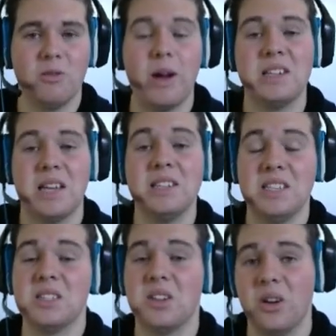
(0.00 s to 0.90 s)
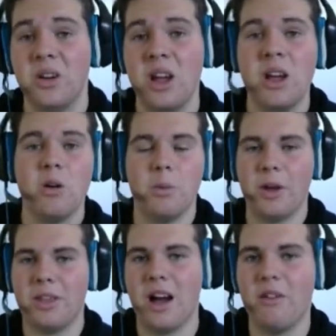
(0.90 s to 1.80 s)
Raz and Disco were
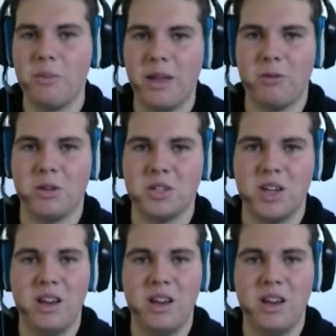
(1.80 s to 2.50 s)
both cut from that roster.